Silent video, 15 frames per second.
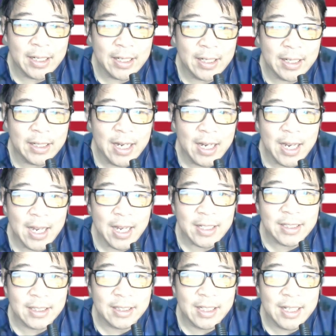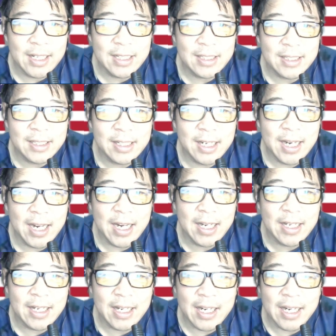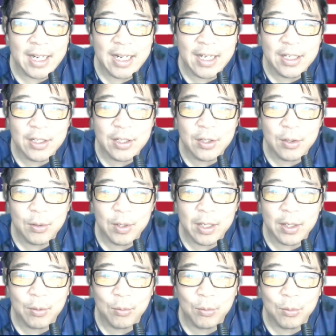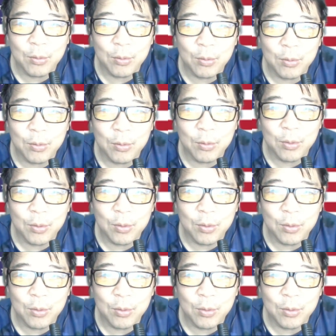Yes, let's get into it right